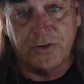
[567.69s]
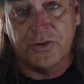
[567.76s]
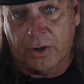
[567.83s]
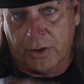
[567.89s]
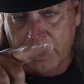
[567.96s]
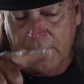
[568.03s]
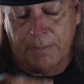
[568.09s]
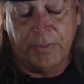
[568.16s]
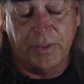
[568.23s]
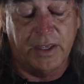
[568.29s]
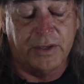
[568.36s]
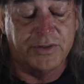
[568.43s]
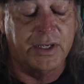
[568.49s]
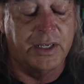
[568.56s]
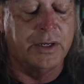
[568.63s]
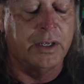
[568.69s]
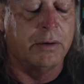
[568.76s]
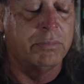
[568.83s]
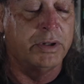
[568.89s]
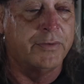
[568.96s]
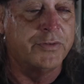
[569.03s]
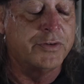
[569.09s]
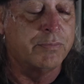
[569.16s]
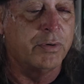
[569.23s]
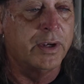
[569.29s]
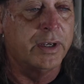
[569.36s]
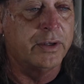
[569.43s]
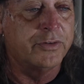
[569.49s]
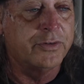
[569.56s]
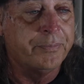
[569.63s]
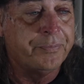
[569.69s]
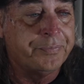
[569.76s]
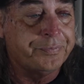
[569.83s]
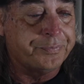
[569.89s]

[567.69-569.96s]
started up the ascent on Bluff Springs.